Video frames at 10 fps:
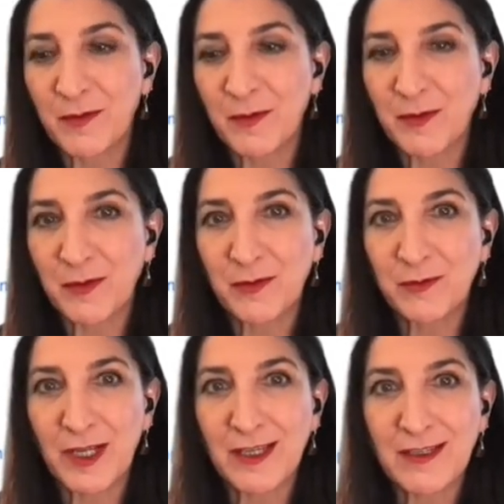you
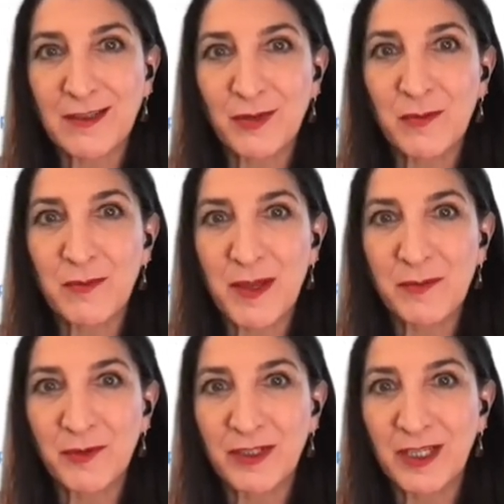write it into
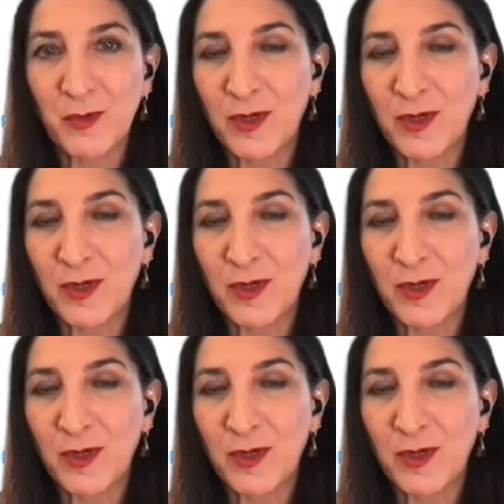memory,